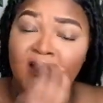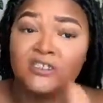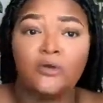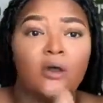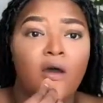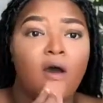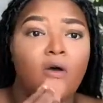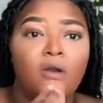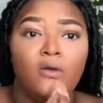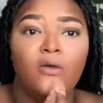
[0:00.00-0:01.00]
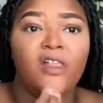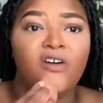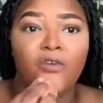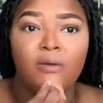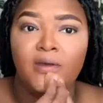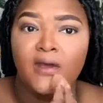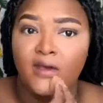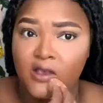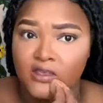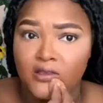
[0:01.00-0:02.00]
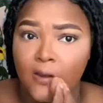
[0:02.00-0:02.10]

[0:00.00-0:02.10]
on a whole new level because